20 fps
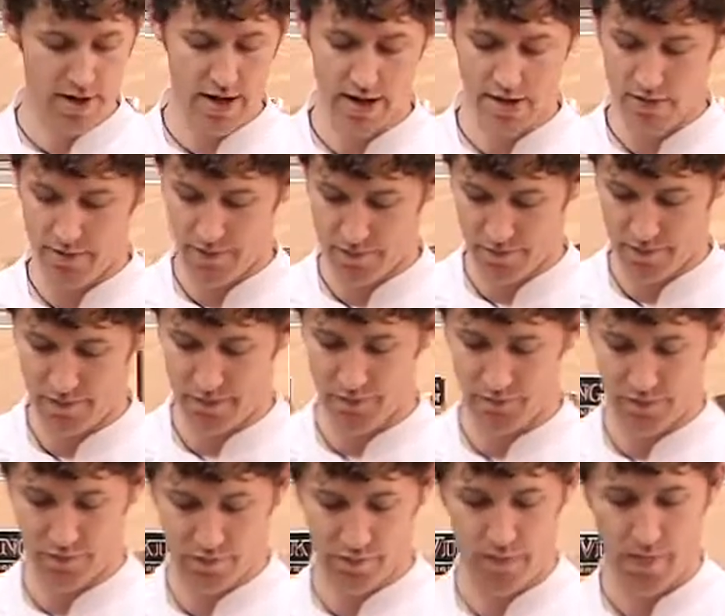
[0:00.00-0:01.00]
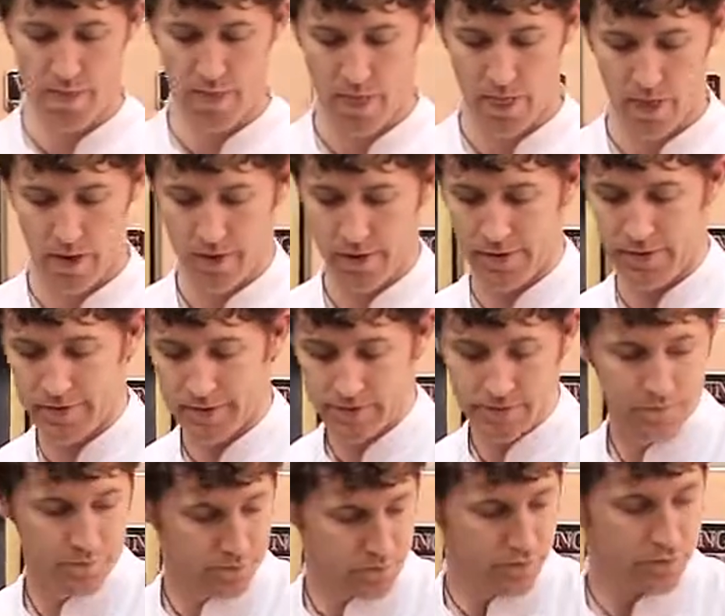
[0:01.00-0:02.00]
I never had to get pasteurized this year.
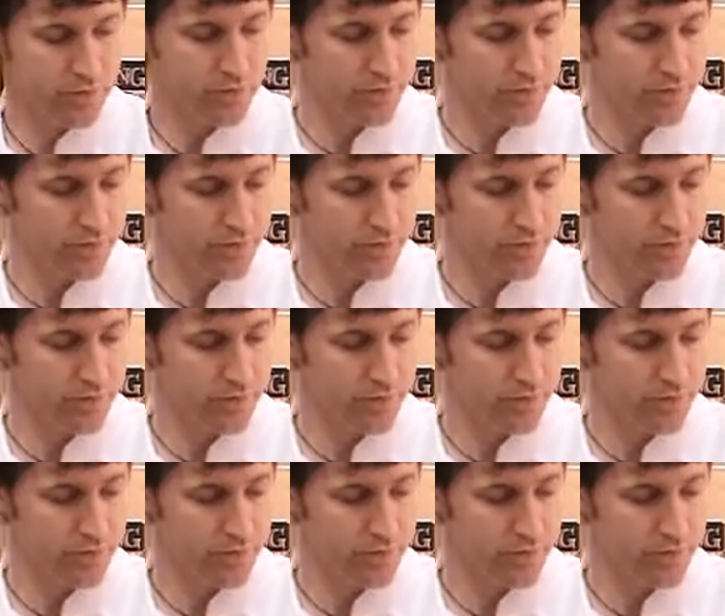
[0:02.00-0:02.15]
Normally I do.